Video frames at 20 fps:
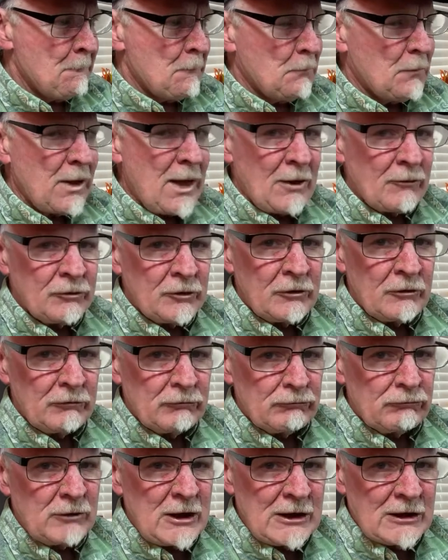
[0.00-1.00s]
but I was
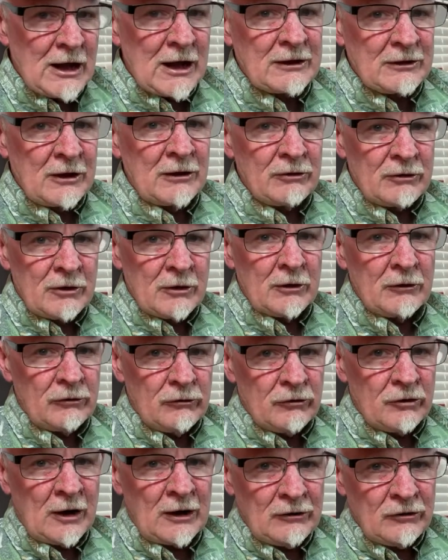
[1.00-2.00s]
reluctant to
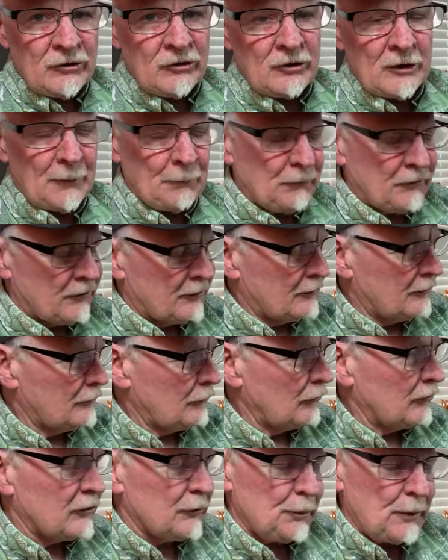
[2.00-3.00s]
change ships,
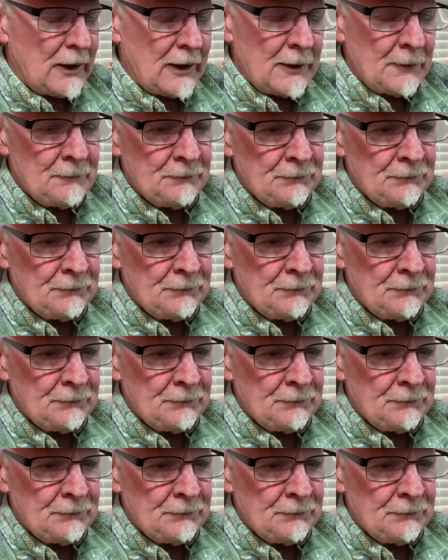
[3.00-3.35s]
so to speak.